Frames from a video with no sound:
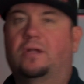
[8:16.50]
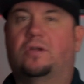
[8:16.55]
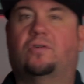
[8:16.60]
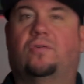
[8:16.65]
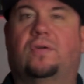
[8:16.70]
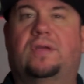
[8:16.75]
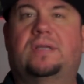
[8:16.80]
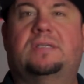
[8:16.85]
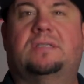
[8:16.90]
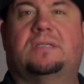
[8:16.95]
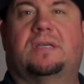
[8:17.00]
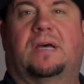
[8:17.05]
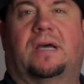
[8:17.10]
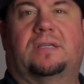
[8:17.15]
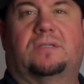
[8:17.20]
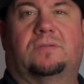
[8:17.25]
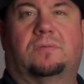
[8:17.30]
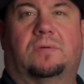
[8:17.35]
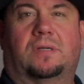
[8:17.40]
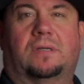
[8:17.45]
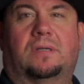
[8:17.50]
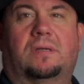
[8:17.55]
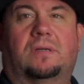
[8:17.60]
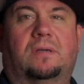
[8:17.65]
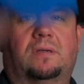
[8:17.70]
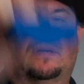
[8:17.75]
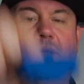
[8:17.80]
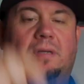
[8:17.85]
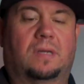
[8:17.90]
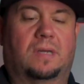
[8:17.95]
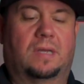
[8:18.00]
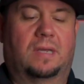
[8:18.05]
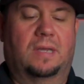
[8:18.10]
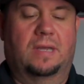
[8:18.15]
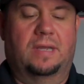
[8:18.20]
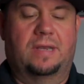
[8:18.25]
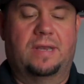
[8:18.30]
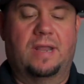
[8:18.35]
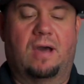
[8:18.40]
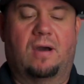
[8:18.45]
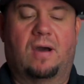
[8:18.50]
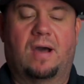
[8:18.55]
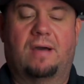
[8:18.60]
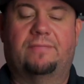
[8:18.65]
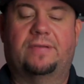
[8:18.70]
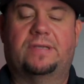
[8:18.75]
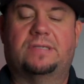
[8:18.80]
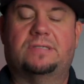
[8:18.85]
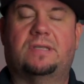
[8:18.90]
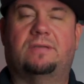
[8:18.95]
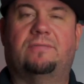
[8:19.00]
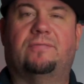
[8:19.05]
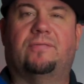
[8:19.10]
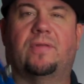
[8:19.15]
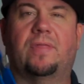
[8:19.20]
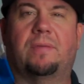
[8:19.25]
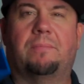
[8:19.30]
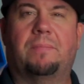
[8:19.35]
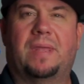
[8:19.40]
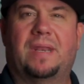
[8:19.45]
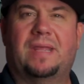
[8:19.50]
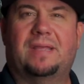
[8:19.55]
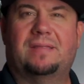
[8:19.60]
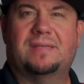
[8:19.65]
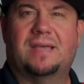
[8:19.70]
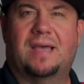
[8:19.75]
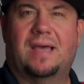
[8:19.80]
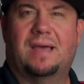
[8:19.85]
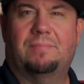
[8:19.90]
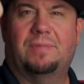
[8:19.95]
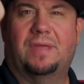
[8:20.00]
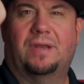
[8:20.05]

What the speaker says: a crease size one. Now obviously for the mini tab,